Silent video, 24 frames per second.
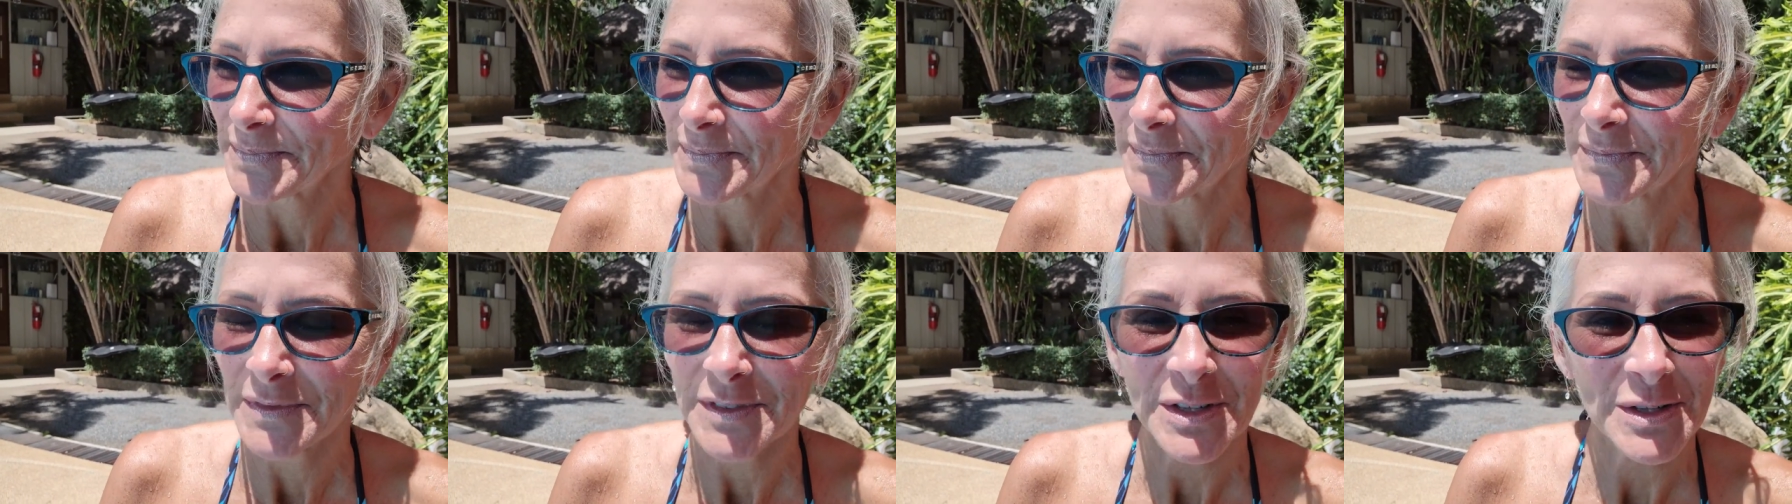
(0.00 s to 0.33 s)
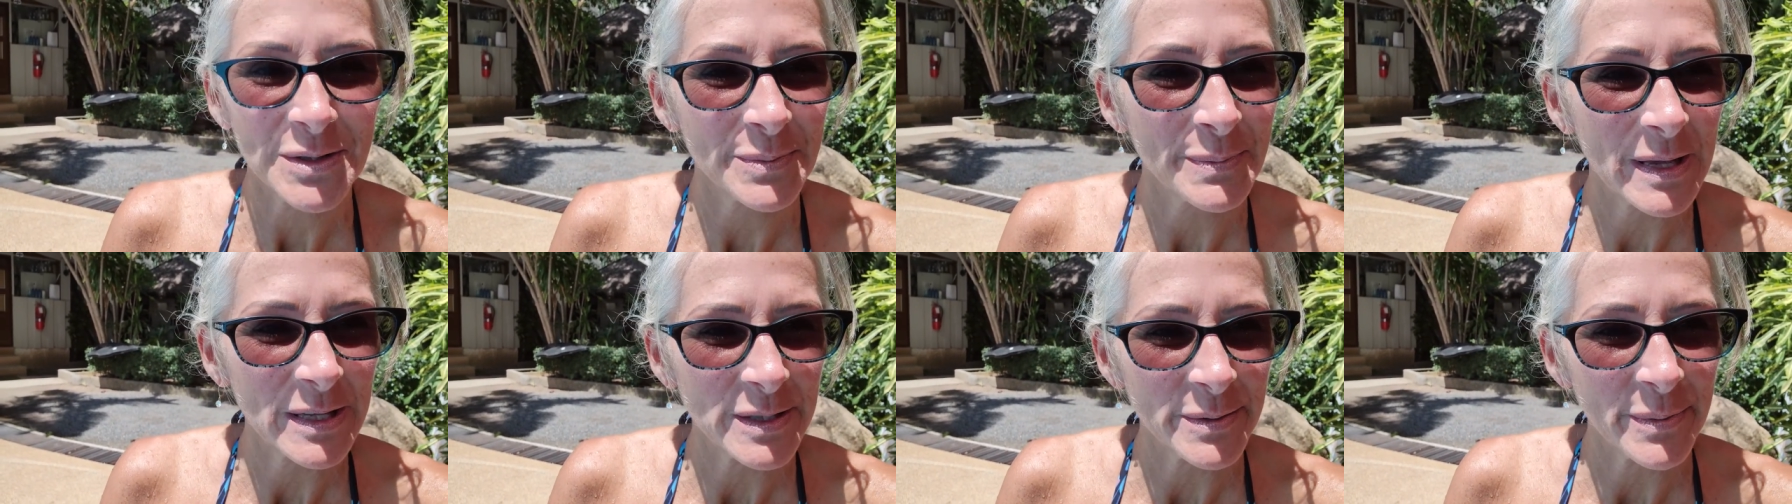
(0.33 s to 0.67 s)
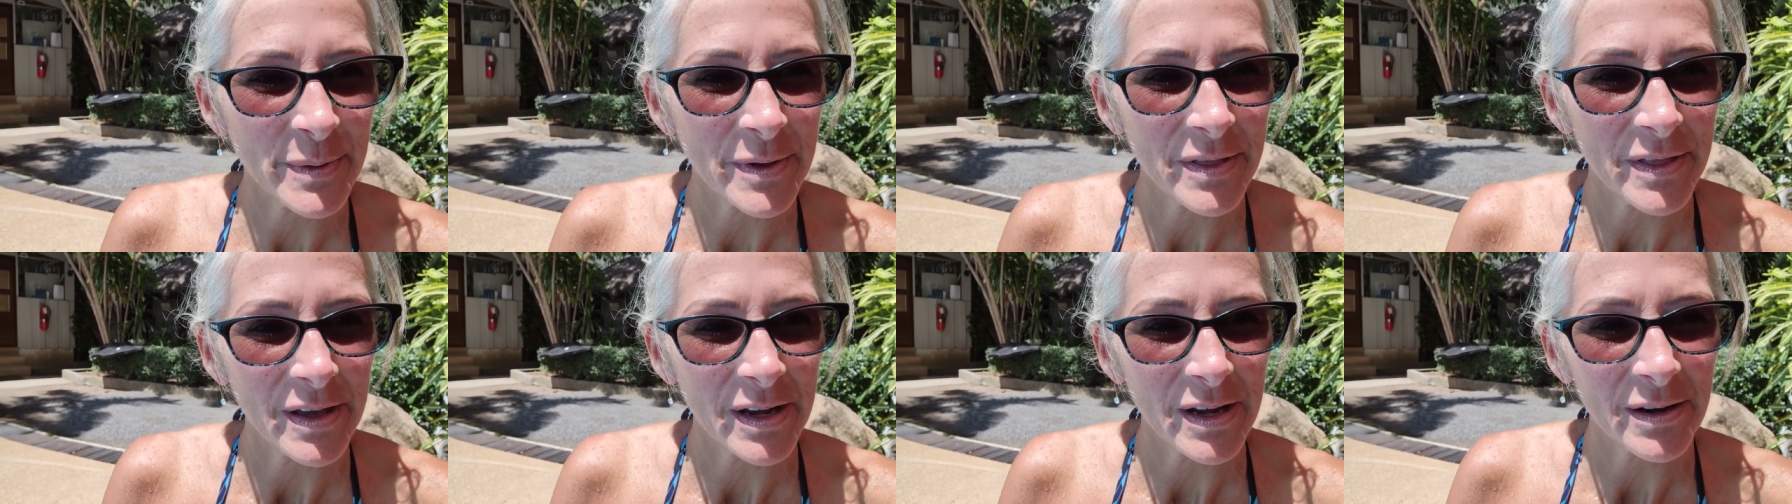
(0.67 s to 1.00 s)
This makes
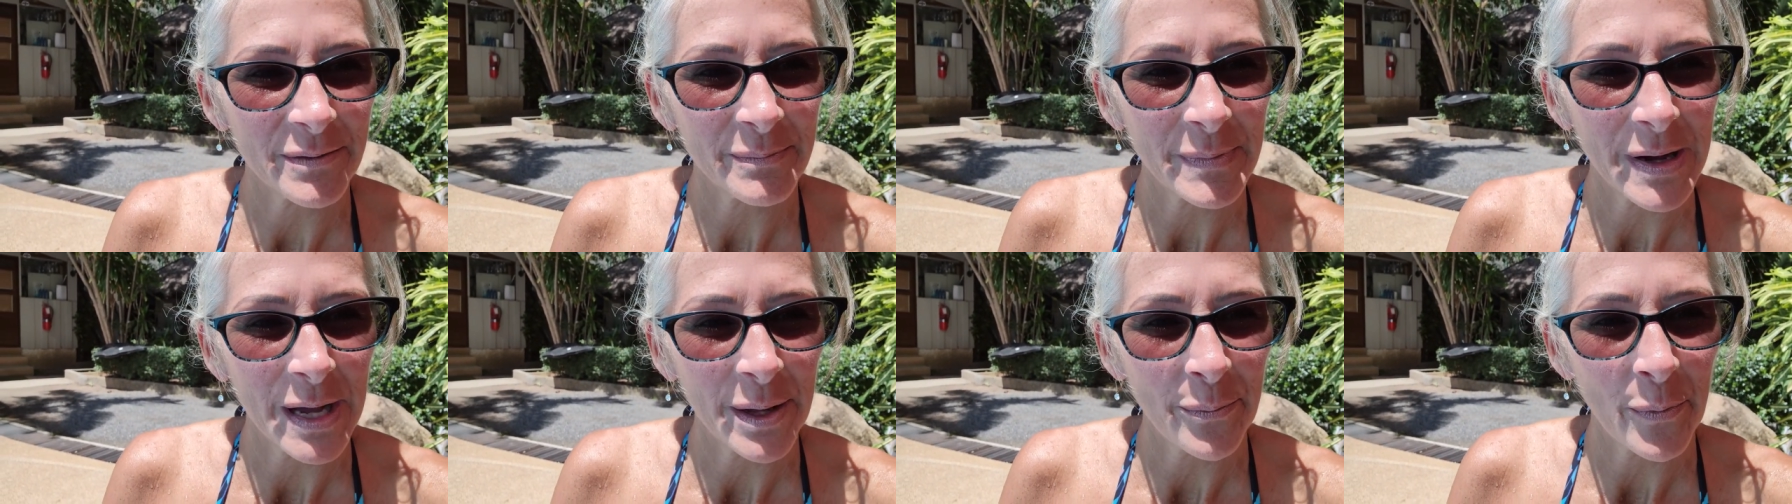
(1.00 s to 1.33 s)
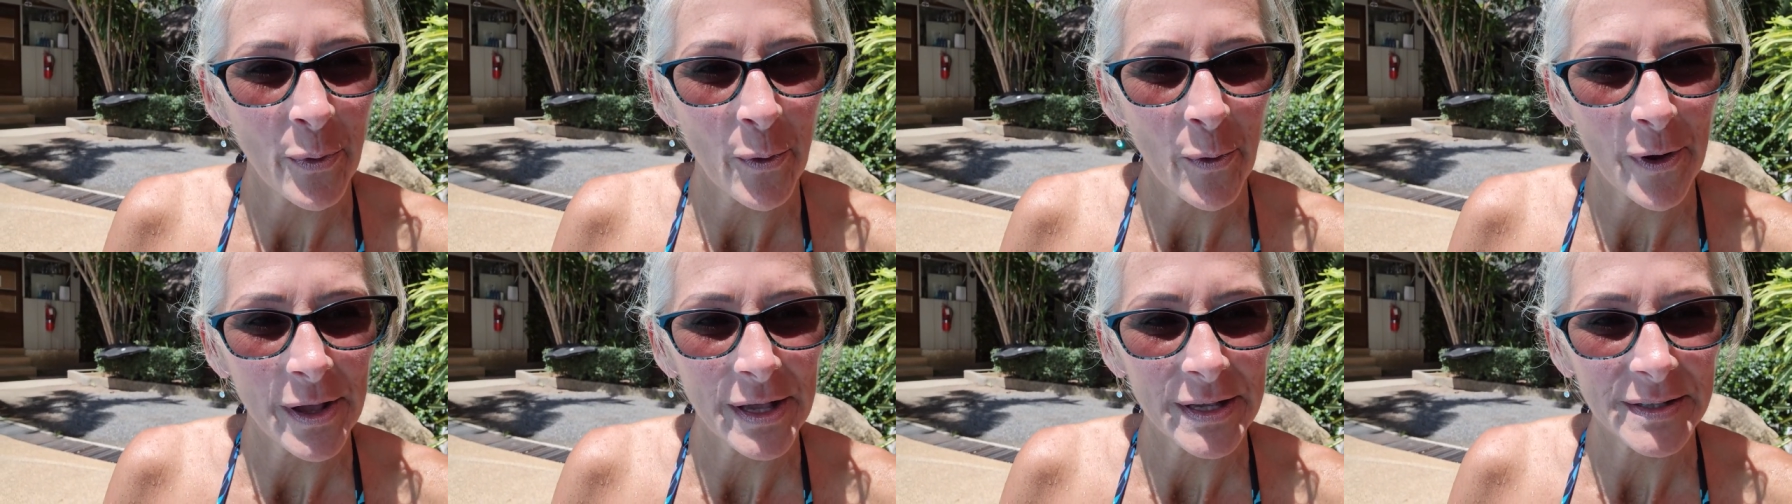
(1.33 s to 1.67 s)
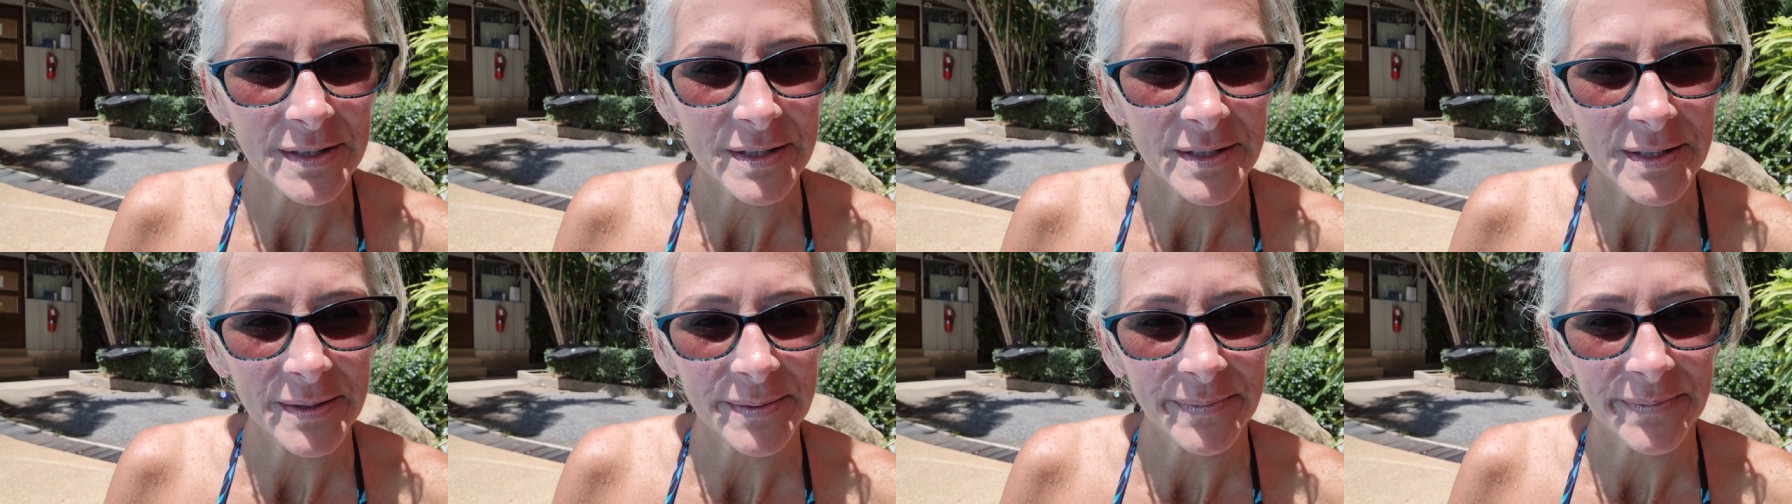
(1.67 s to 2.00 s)
me think of my
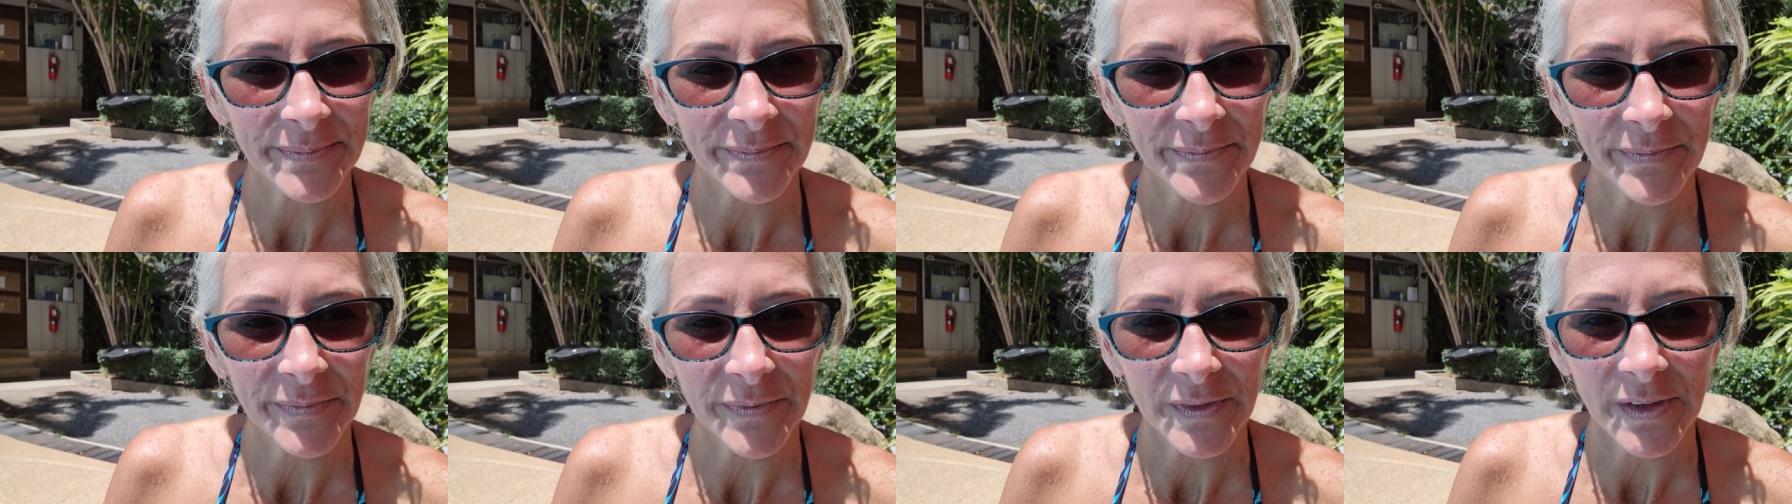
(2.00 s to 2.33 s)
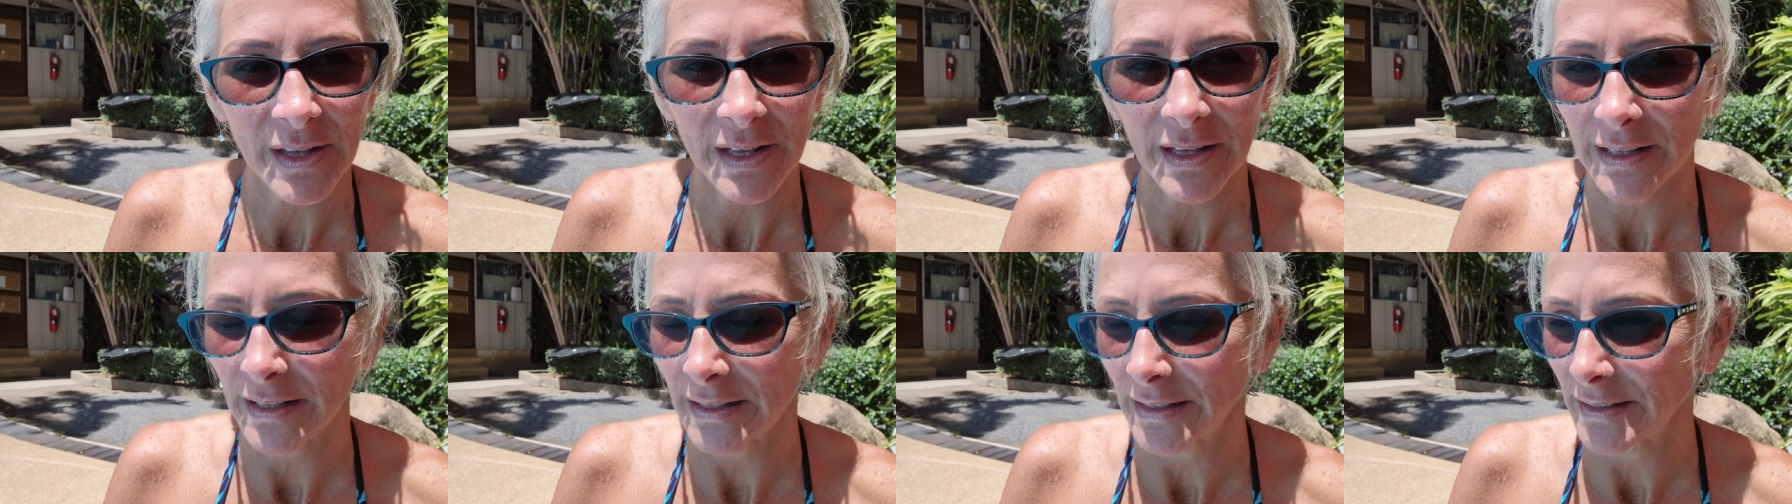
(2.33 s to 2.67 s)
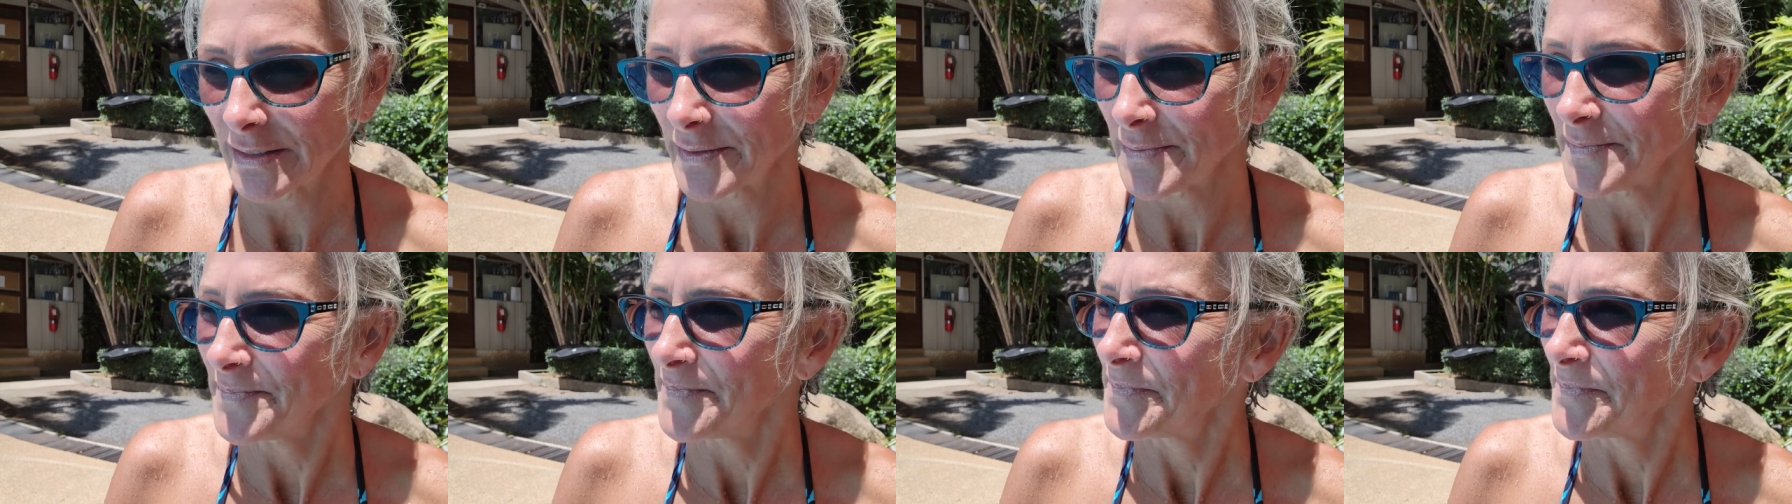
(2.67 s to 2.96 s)
boys. And